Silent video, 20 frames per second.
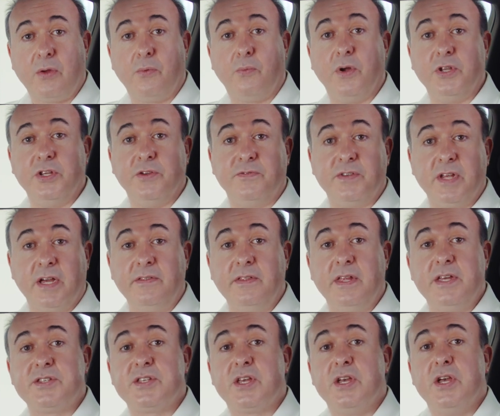When you've done
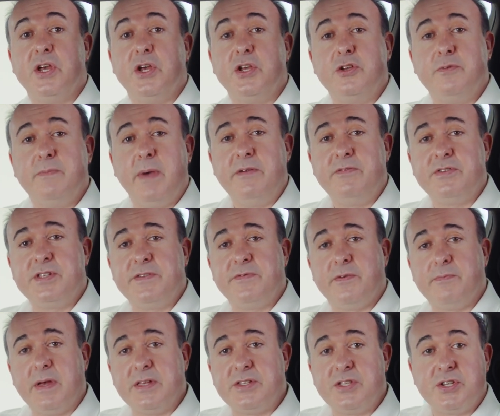this, you may receive a
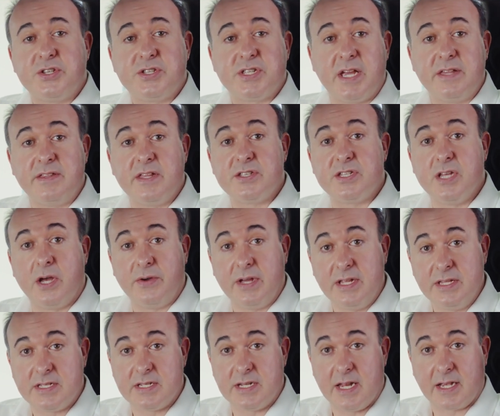message saying there's no
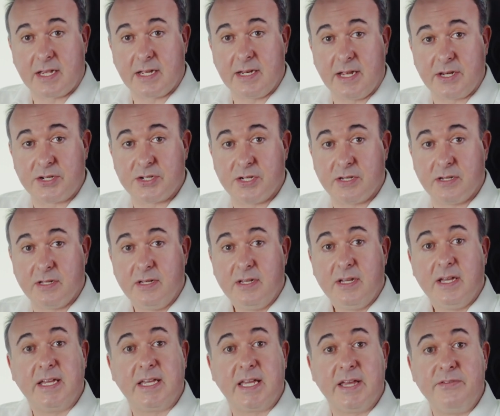internet connection
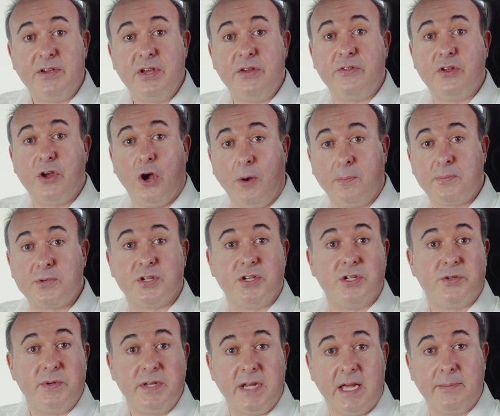and giving you the option
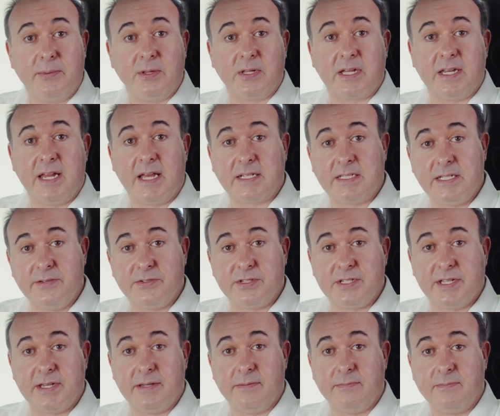to enable
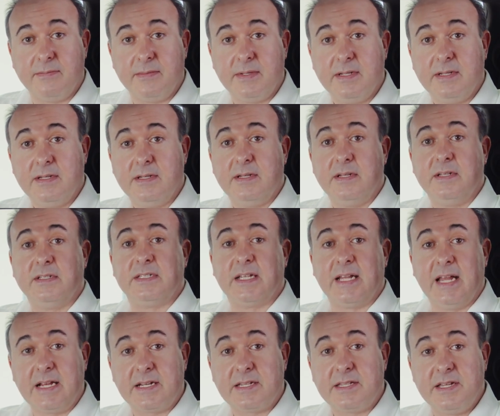connectivity.
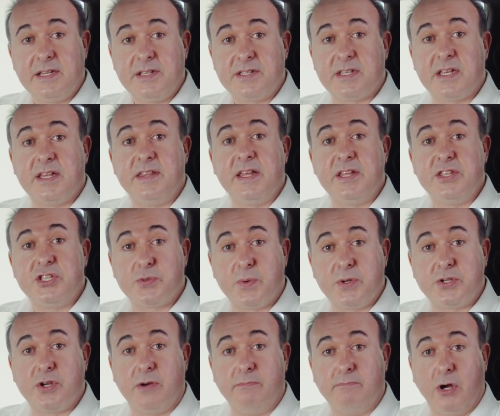Select this and then
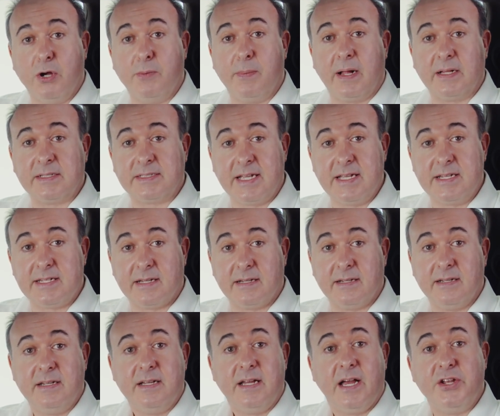switch on mobile data
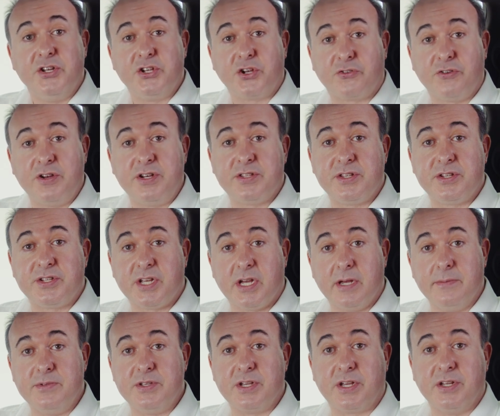and agree to the
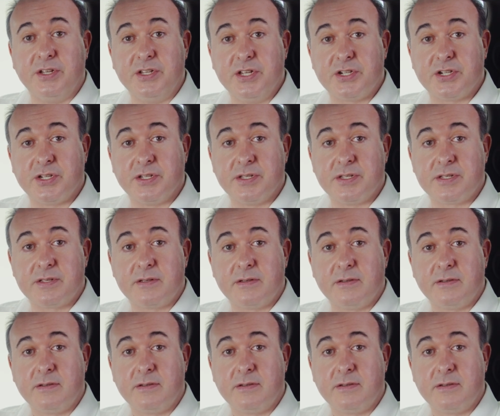terms and conditions.